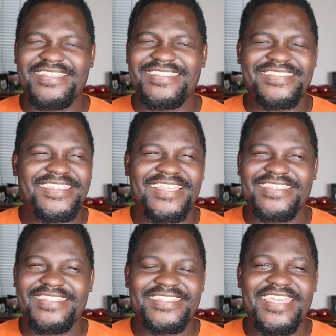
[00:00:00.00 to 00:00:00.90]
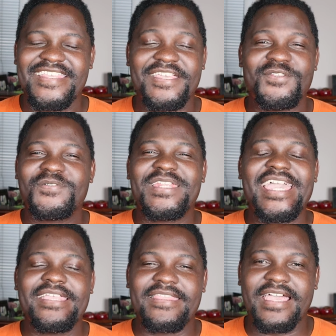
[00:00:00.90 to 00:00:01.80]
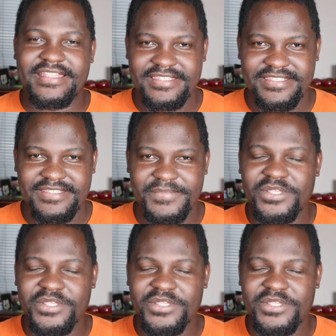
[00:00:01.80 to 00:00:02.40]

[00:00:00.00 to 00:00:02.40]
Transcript: it's just, they don't like that.